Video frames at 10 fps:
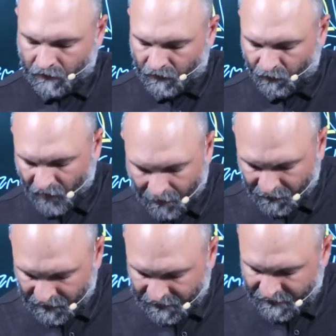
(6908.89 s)
The problem
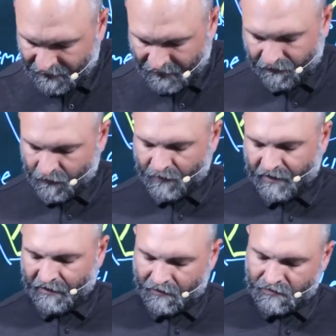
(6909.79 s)
is that
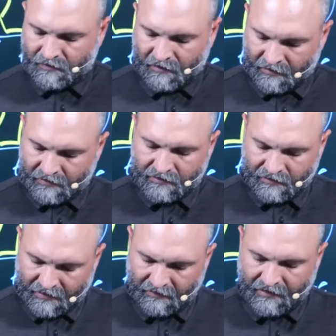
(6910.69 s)
everybody else thinks
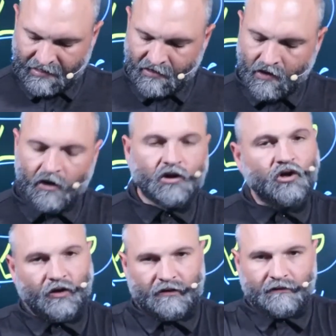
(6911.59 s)
that they are
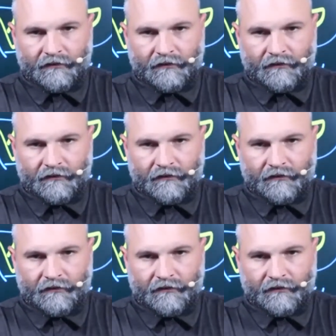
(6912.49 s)
good.